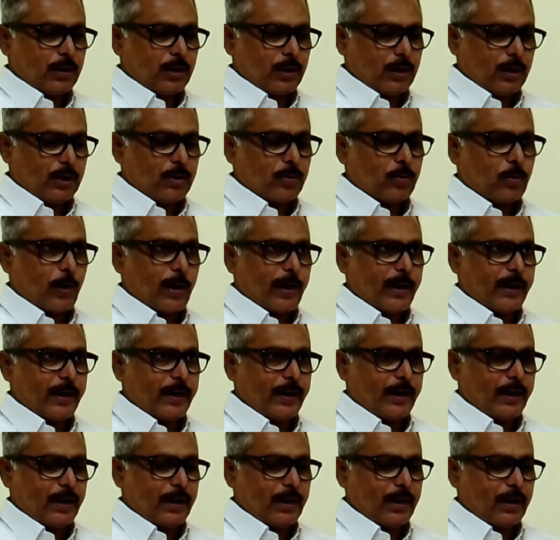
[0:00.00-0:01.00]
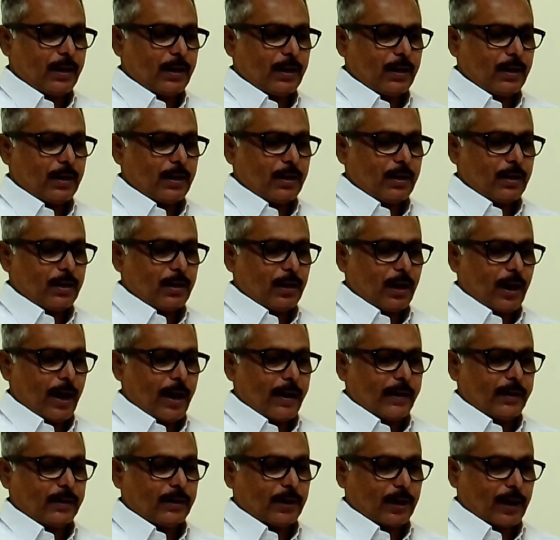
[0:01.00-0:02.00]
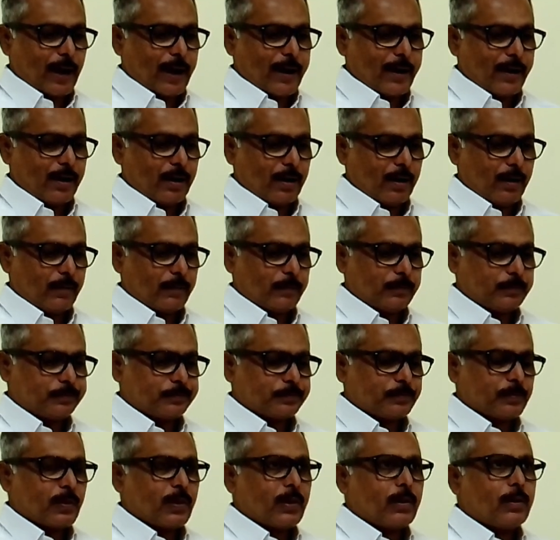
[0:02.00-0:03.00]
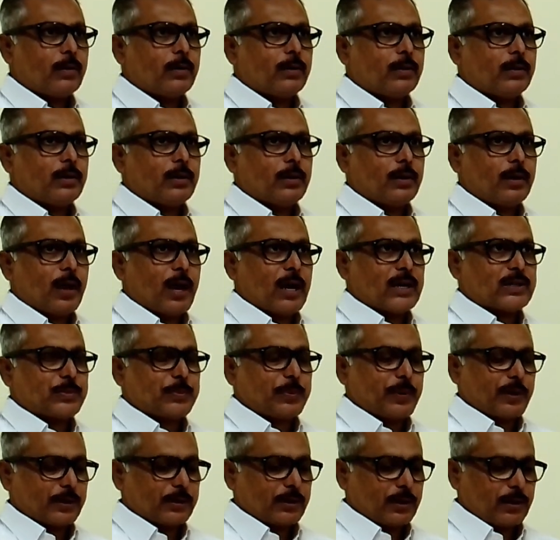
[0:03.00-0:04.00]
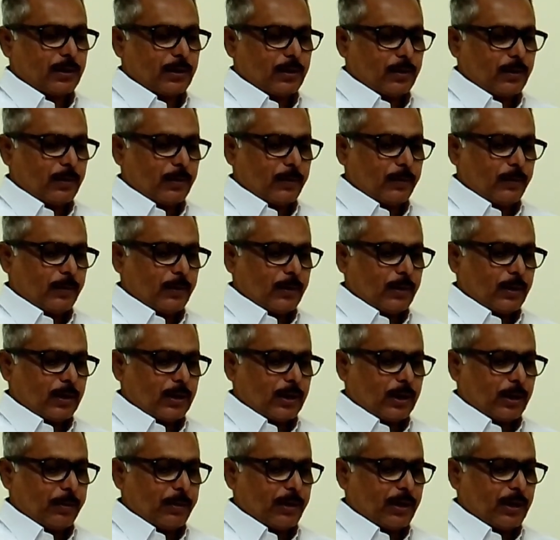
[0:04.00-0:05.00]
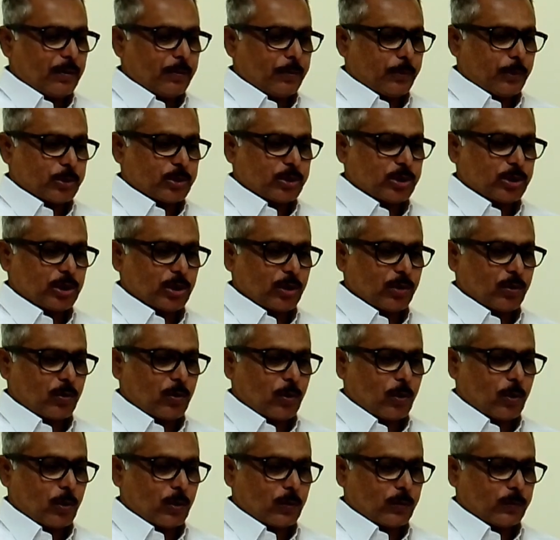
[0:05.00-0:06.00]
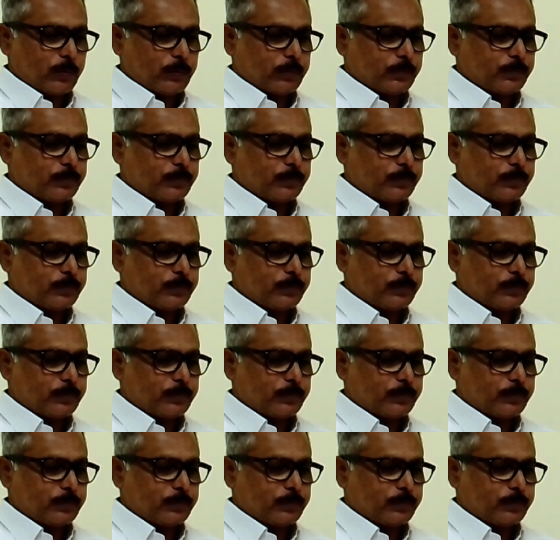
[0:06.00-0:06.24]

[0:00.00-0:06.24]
inquiry and trial as per the Criminal Procedure Code.